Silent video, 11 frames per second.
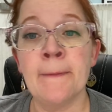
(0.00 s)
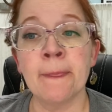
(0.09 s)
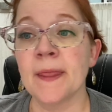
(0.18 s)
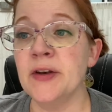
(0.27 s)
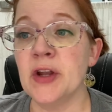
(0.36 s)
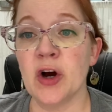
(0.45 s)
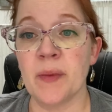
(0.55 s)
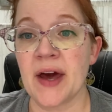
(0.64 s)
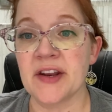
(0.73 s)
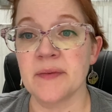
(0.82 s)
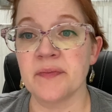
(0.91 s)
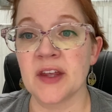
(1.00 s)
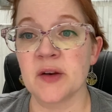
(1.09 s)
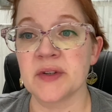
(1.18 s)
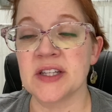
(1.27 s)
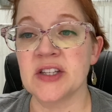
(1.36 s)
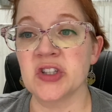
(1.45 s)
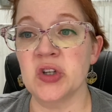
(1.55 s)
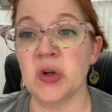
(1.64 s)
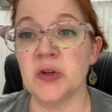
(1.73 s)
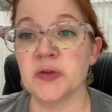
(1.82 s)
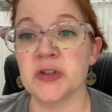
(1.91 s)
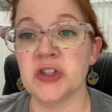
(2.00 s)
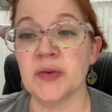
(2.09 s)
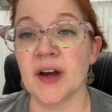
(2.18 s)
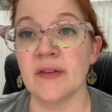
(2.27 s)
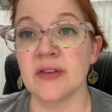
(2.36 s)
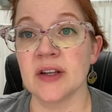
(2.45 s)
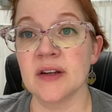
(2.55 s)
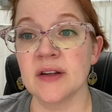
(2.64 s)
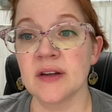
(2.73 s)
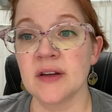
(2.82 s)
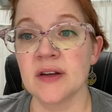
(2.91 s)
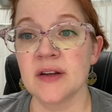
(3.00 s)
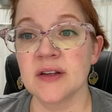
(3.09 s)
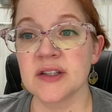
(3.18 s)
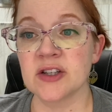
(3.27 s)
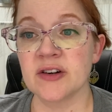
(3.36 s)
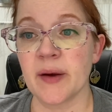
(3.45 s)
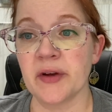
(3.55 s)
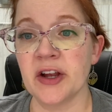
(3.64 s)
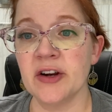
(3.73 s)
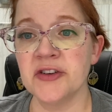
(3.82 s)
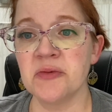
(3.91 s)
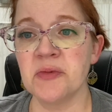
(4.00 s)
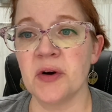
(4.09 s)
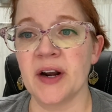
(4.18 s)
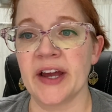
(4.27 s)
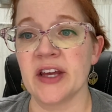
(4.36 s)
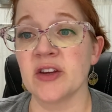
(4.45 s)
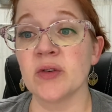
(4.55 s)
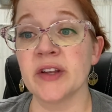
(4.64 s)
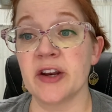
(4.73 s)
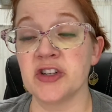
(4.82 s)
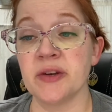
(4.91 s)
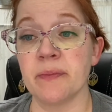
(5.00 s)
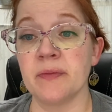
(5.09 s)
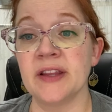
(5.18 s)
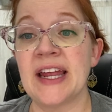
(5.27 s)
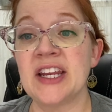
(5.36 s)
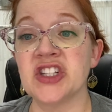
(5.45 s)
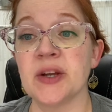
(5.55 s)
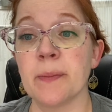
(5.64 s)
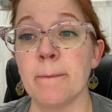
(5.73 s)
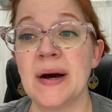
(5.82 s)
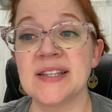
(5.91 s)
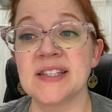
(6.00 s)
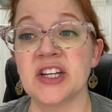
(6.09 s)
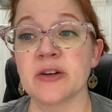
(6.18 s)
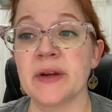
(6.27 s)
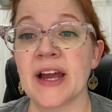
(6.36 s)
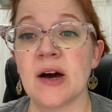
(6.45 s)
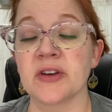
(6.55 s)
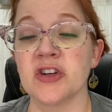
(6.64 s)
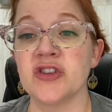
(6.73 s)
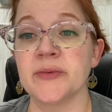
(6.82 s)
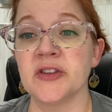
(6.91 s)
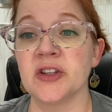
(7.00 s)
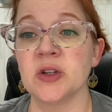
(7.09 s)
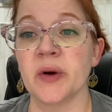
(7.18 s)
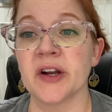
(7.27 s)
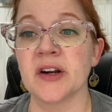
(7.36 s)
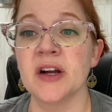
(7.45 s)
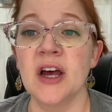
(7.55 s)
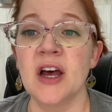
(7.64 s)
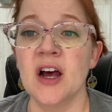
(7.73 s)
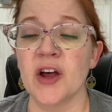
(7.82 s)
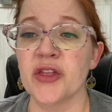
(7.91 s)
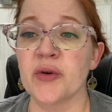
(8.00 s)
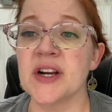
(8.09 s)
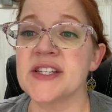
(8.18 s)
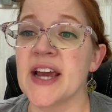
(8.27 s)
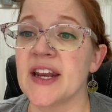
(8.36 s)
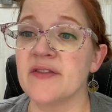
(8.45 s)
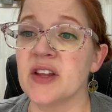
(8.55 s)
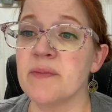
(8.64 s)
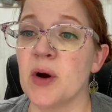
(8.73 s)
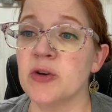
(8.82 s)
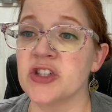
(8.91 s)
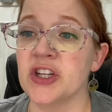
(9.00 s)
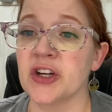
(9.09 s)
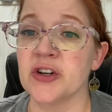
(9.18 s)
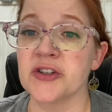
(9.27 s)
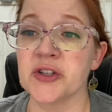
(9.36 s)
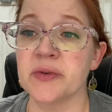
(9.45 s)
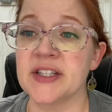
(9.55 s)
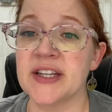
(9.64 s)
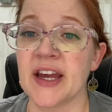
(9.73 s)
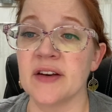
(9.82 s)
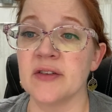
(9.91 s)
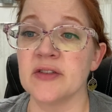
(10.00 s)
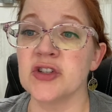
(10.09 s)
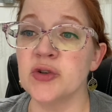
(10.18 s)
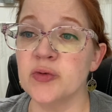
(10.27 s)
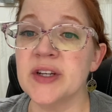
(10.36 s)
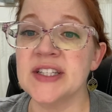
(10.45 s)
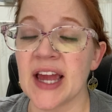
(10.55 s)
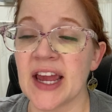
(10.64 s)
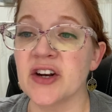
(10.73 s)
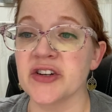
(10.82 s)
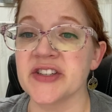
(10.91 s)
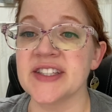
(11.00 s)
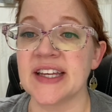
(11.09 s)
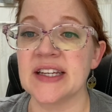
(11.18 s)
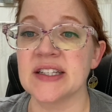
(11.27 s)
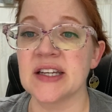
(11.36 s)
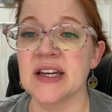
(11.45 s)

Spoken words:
No, madam, it was his gold which you coveted." "Sir, I will hear no more. Your ladyship must hear me out," interrupted the lawyer, authoritatively motioning her to retain her seat.